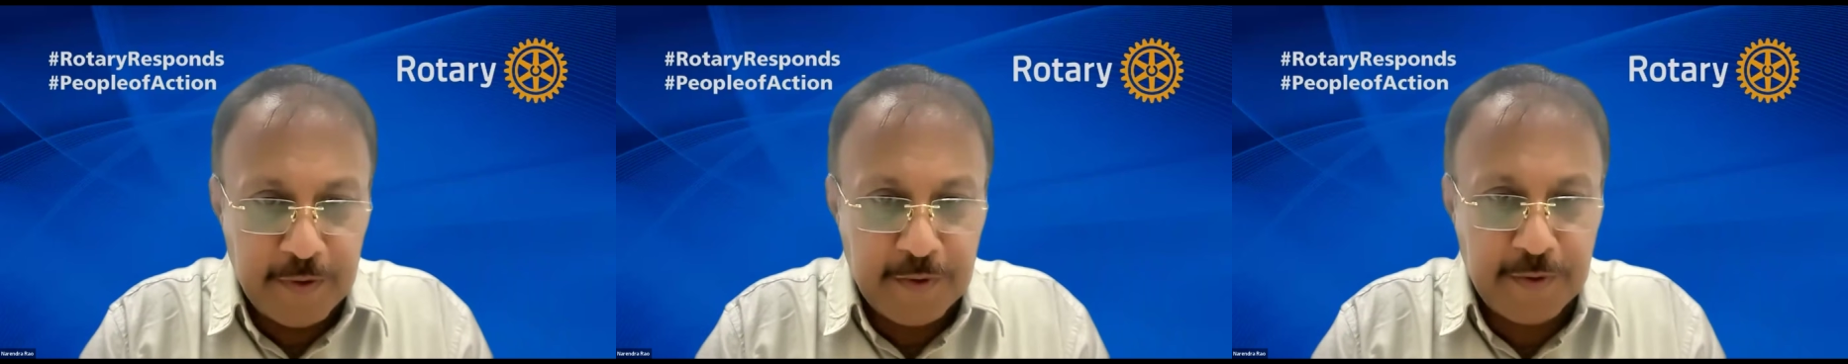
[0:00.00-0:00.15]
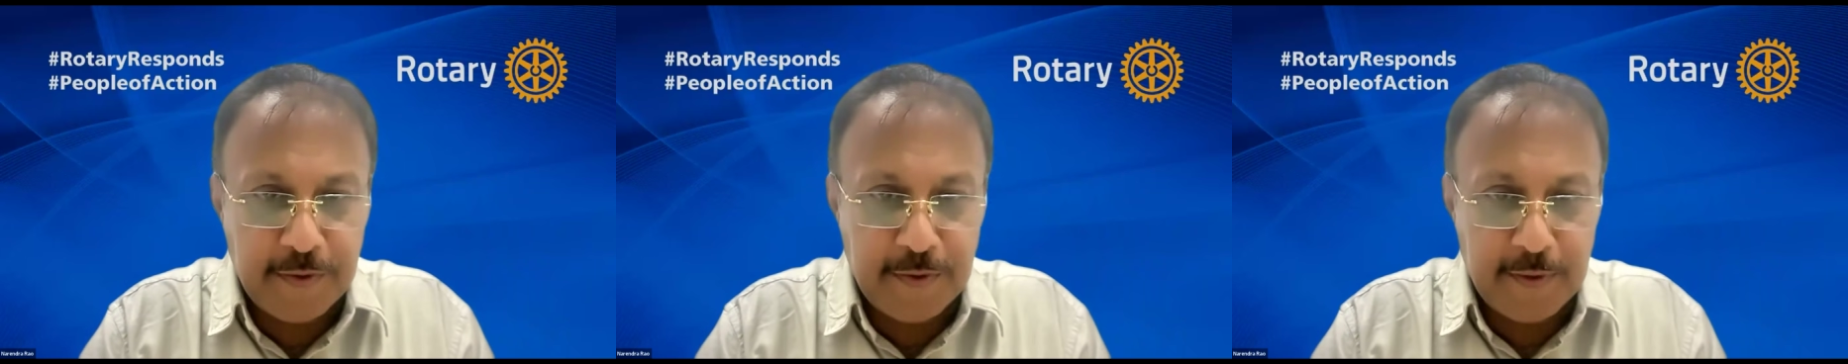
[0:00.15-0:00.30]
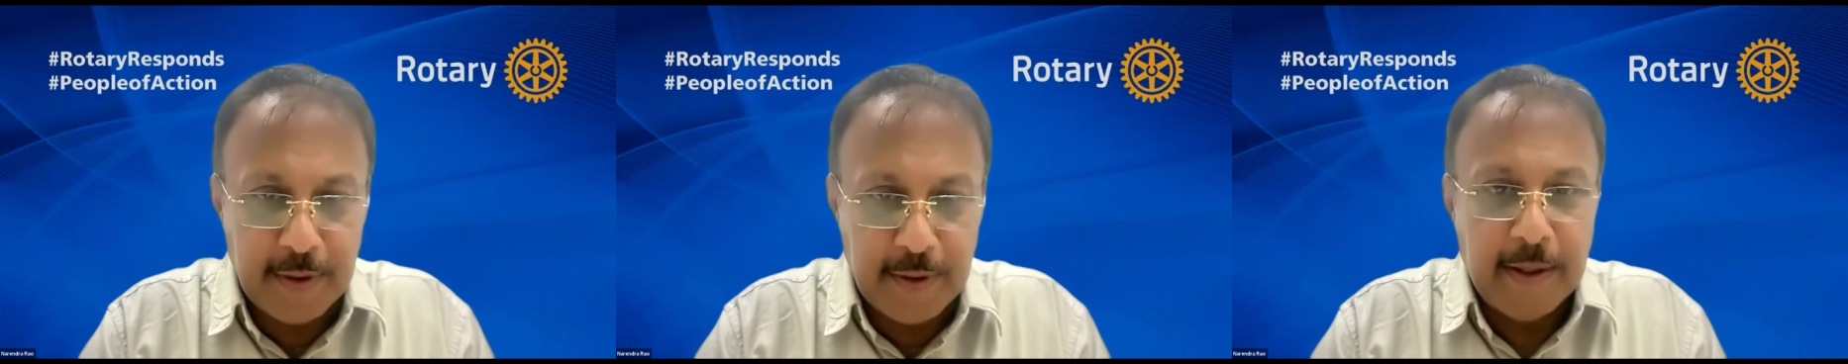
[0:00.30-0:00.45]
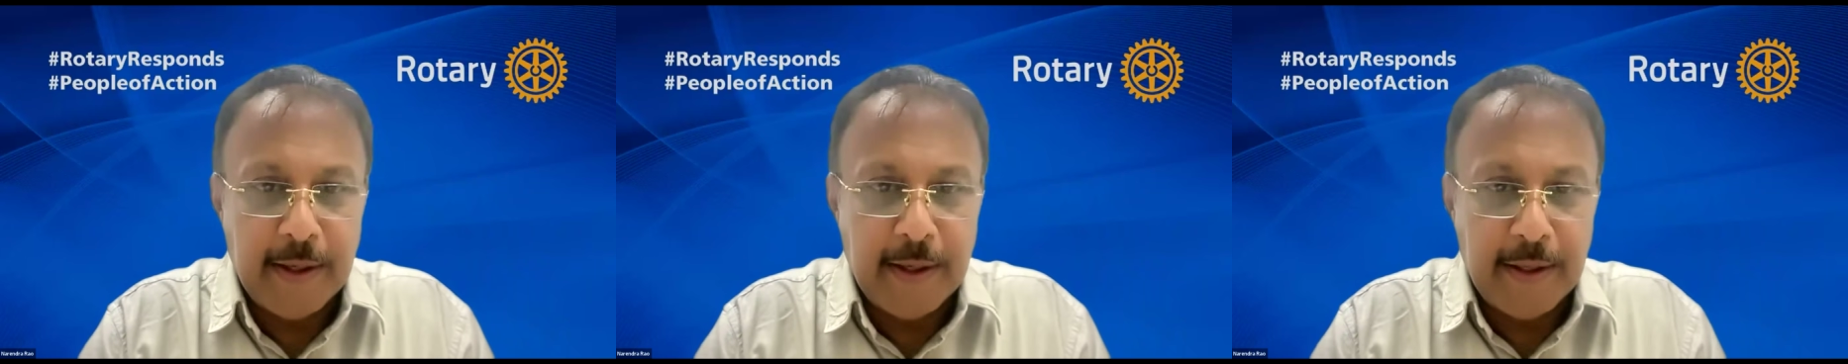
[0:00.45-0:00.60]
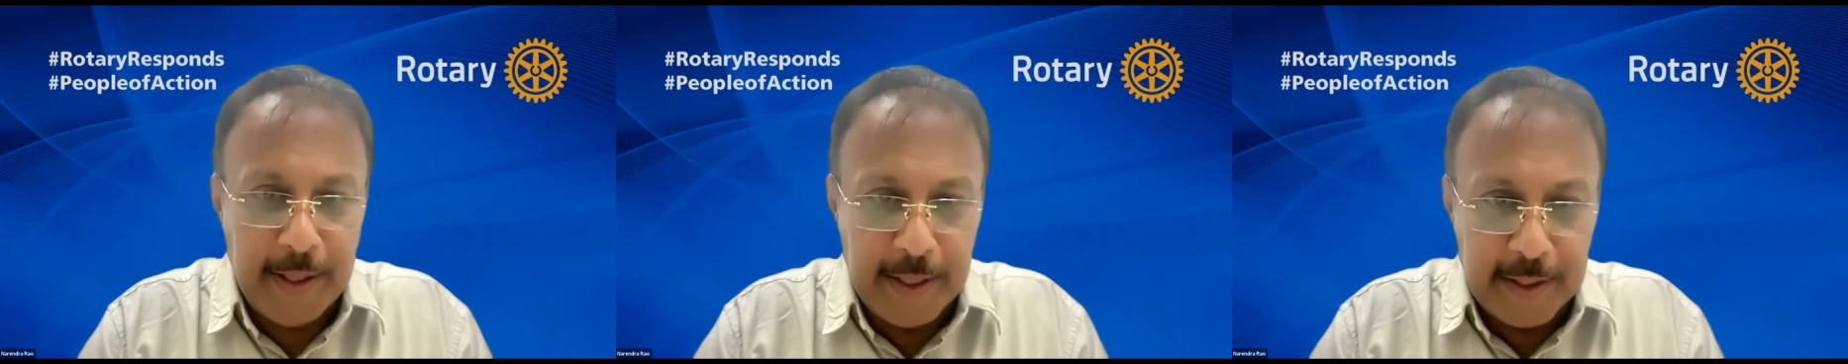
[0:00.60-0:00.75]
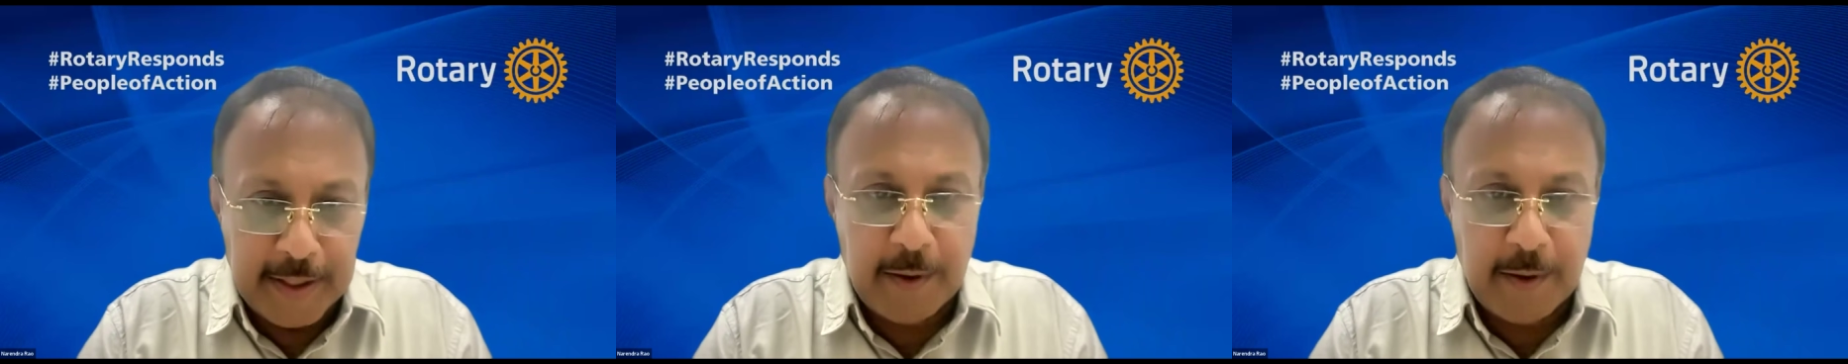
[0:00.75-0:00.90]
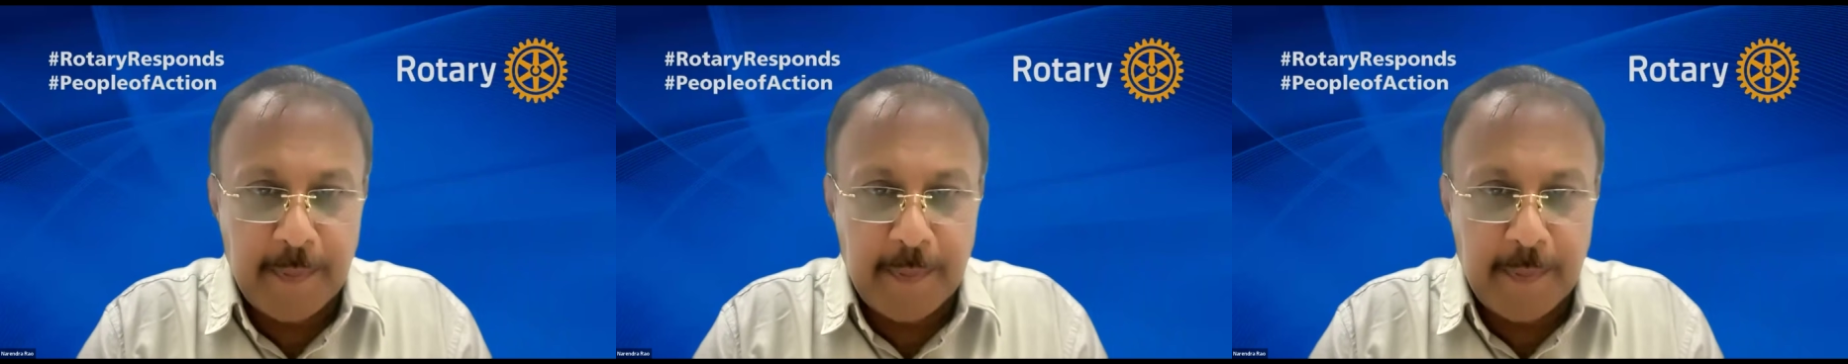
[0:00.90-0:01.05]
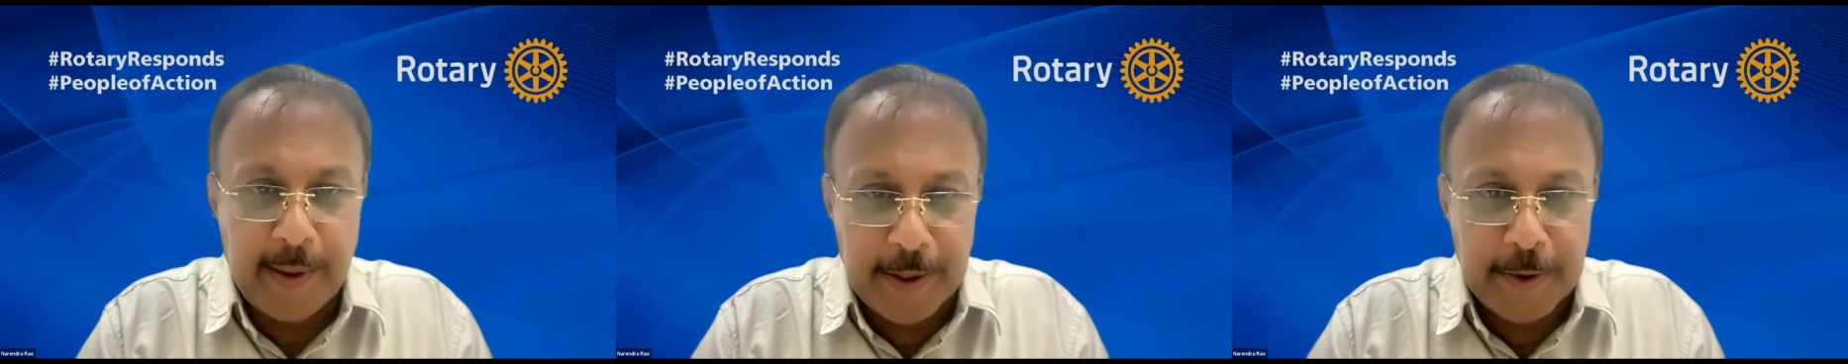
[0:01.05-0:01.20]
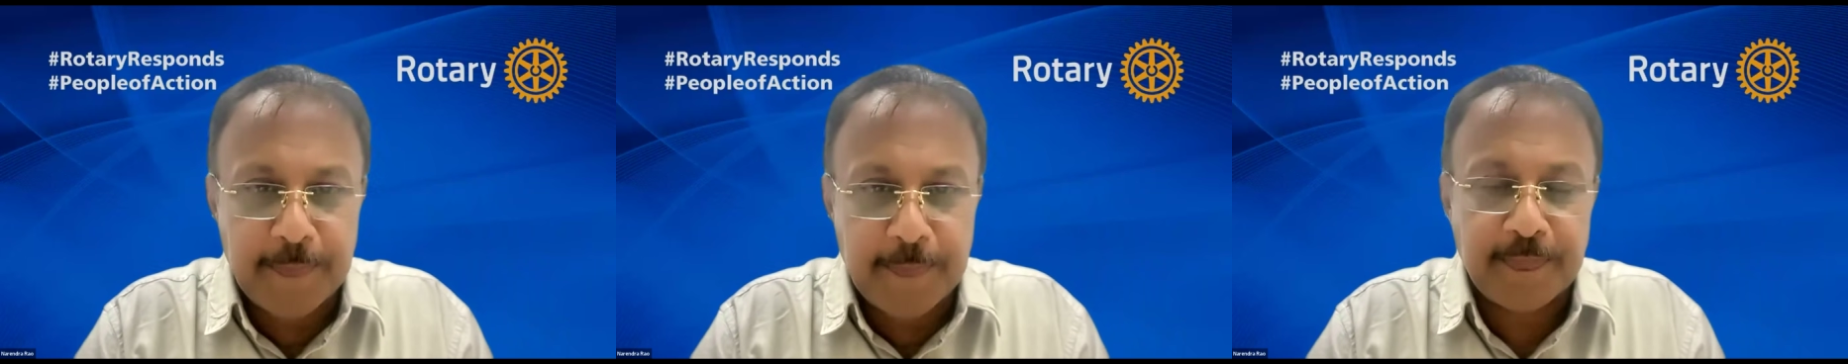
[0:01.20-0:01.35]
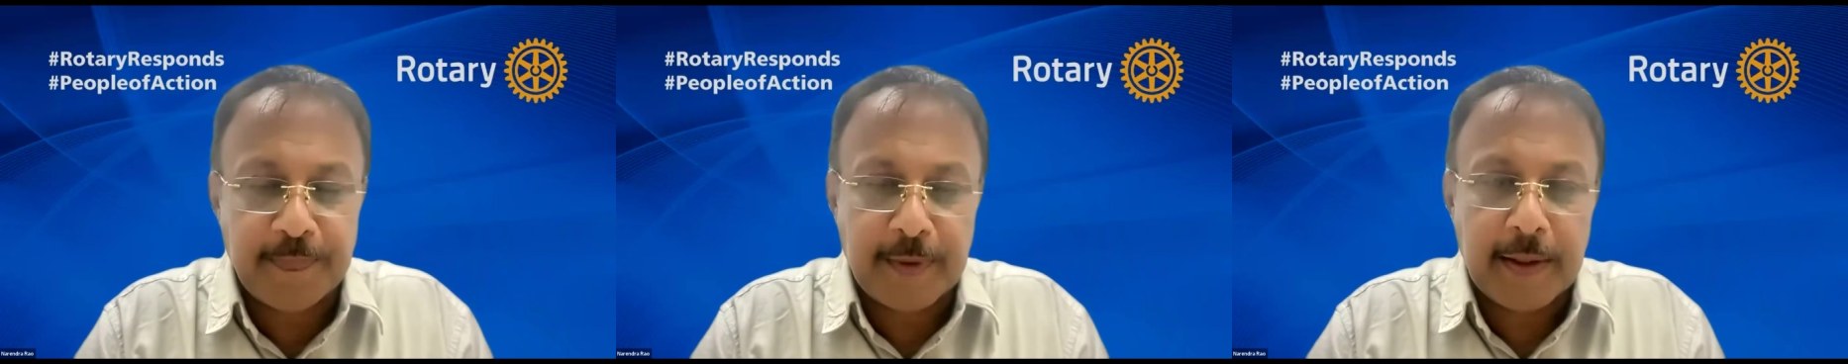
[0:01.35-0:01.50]
this data
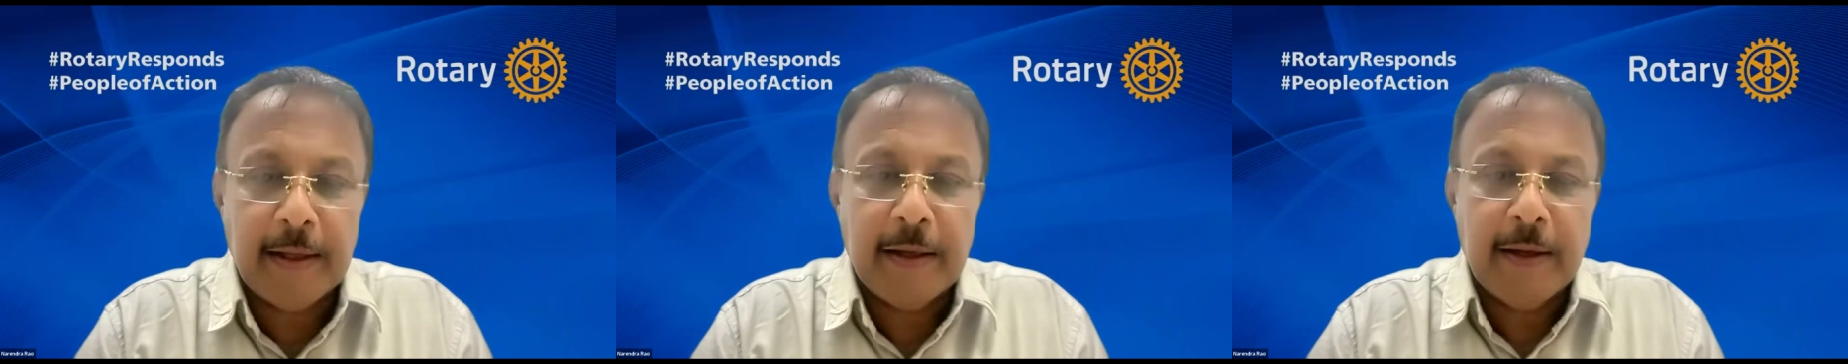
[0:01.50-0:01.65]
bank.